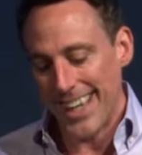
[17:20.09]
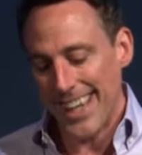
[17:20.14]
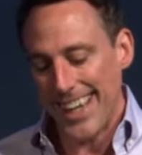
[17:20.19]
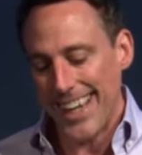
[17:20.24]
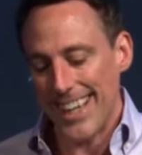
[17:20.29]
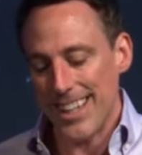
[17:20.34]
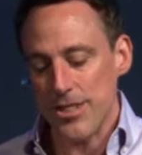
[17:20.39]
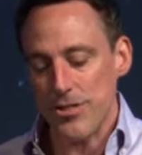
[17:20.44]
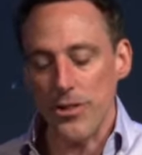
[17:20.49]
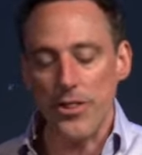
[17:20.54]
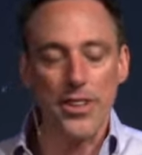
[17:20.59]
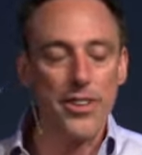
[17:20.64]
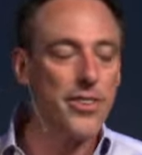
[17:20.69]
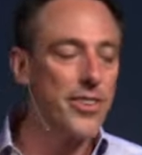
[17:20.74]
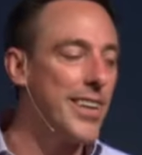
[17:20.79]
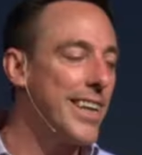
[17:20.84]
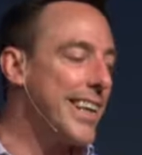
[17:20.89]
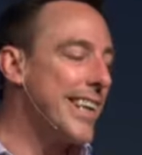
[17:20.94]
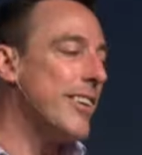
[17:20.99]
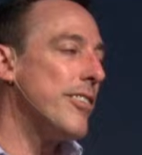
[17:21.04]
And so the
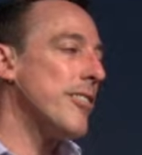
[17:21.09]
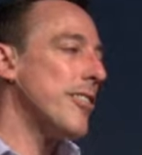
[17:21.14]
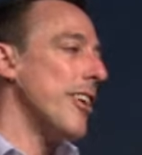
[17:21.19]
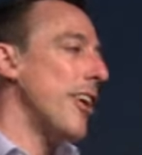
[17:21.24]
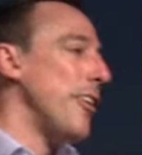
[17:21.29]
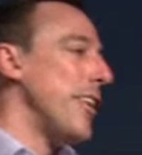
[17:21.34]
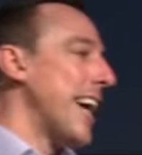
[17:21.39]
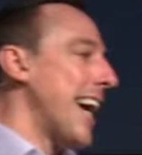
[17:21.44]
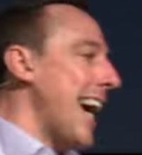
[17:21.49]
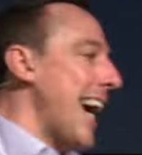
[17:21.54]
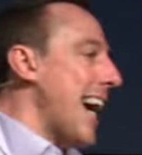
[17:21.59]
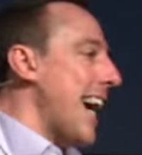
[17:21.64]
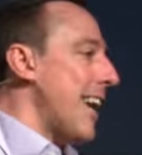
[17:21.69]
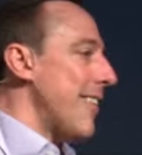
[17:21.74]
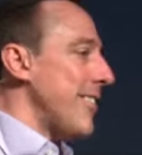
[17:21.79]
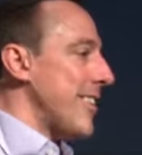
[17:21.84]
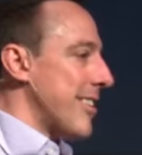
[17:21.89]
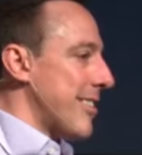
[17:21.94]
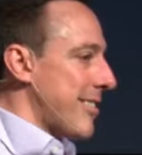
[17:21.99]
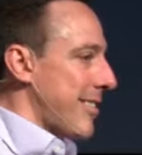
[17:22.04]
thing is, though, they
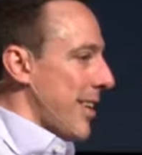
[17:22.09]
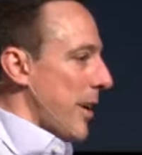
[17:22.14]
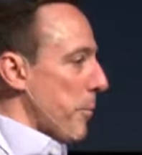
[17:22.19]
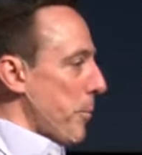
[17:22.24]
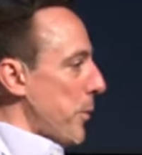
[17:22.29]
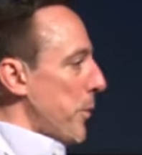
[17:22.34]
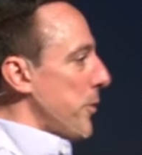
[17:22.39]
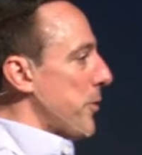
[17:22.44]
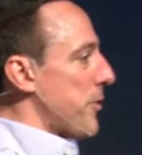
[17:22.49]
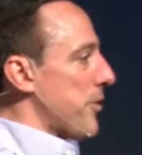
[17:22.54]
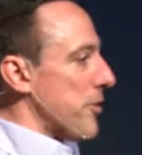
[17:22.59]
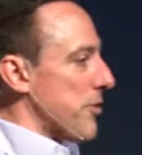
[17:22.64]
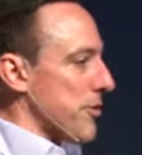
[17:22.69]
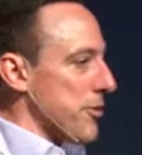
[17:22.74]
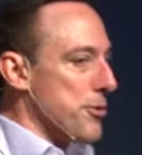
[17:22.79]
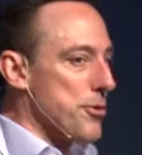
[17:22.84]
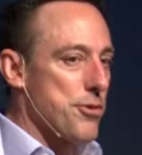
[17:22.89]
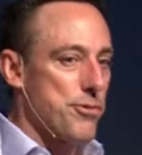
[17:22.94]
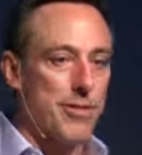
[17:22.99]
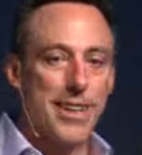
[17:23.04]
have this temple to
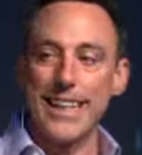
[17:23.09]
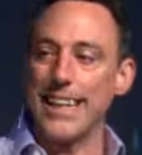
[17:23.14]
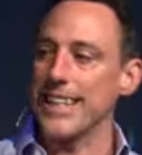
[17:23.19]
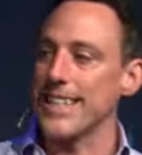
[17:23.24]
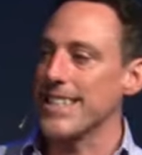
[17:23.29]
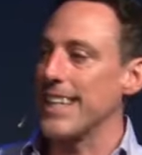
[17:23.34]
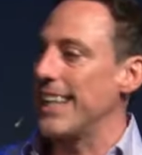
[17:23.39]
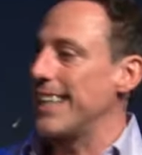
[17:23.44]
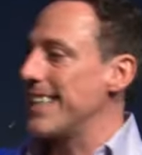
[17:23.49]
Zeus right outside